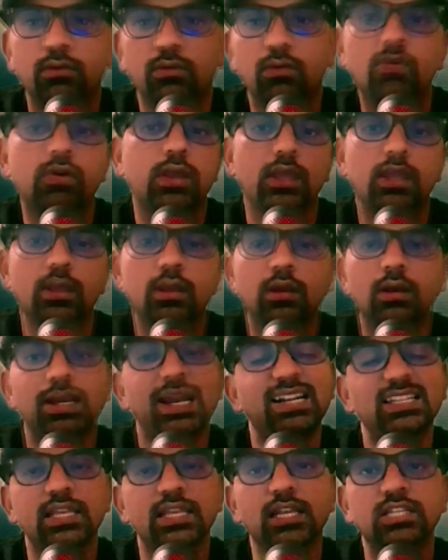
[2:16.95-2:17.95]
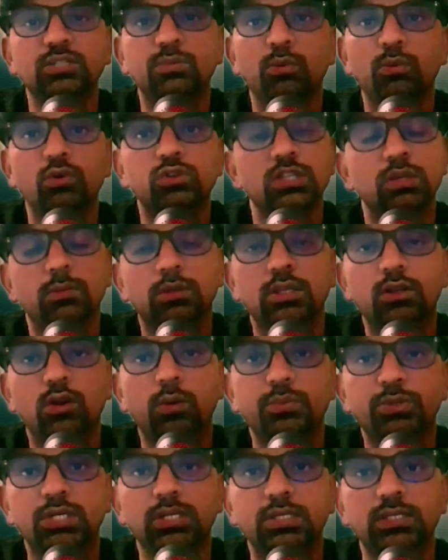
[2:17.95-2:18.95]
Okay, let's explore some other
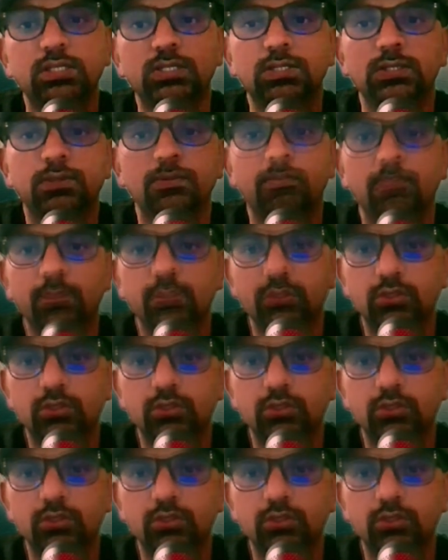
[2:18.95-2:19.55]
options.